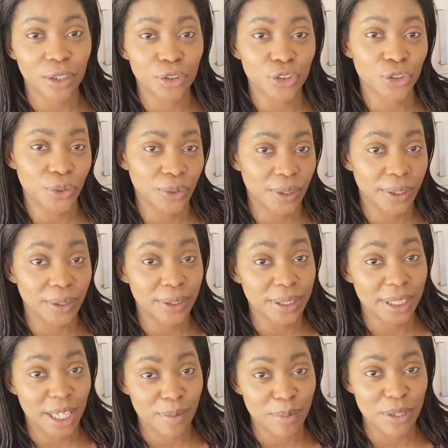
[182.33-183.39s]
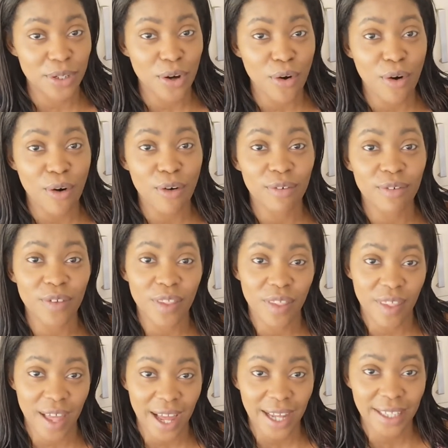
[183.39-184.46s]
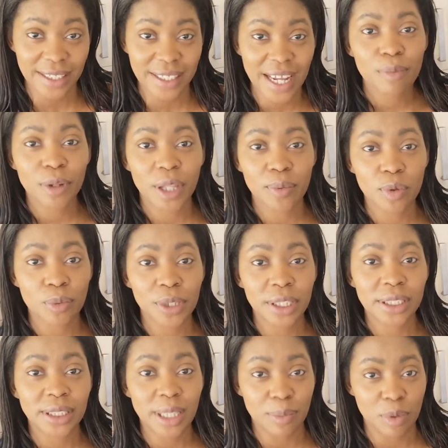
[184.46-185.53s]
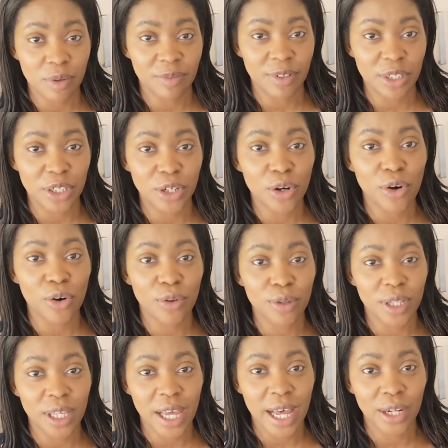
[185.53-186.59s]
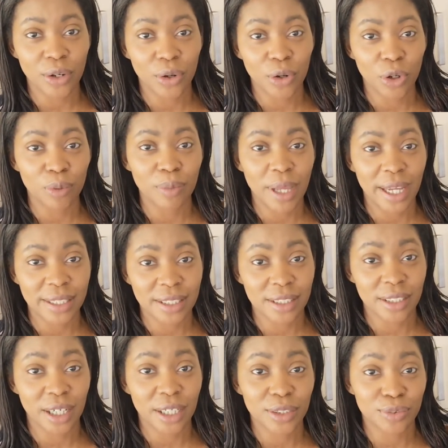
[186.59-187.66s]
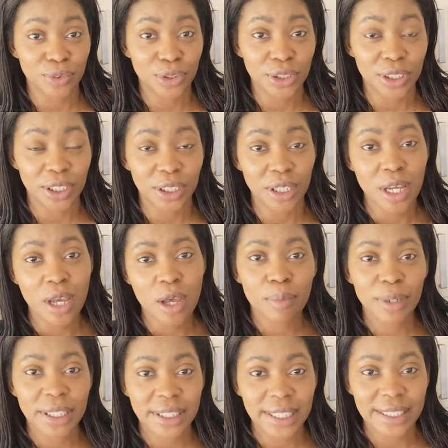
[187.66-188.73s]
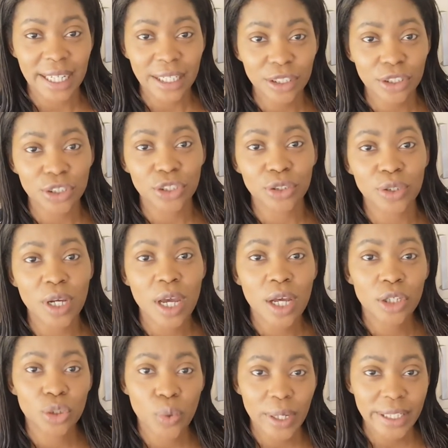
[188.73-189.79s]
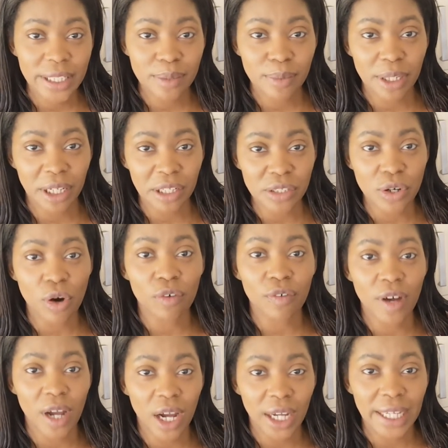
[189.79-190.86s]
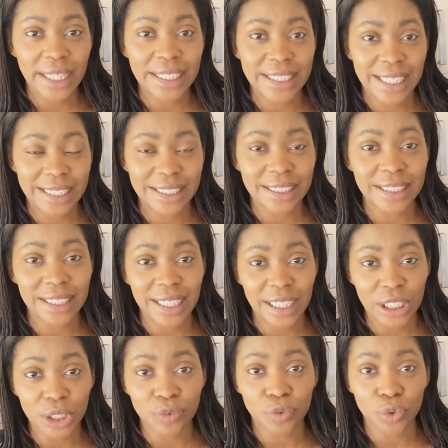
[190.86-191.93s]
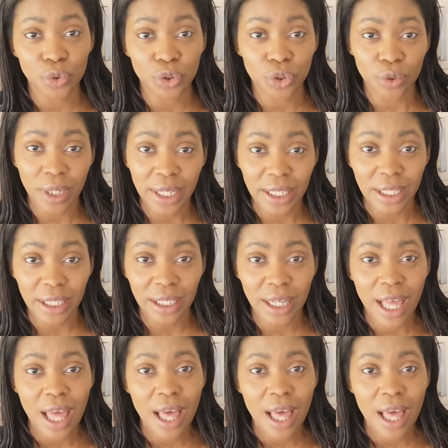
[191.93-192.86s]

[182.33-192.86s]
I'll show you a little snippet of that, but there will be a separate video on the at-home exercise routine because I tend to do 20 minutes of high intensity interval training,